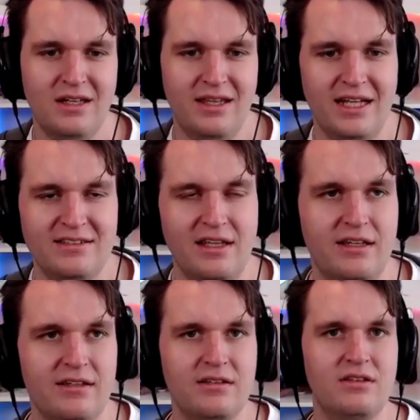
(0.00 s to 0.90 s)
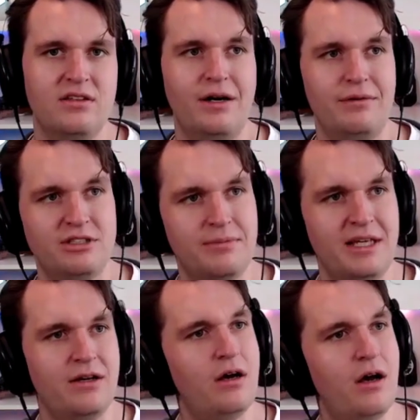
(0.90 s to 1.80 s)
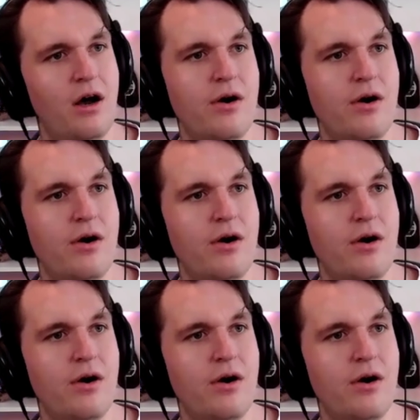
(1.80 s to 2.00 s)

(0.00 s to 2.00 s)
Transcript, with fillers: that's like that was to me oh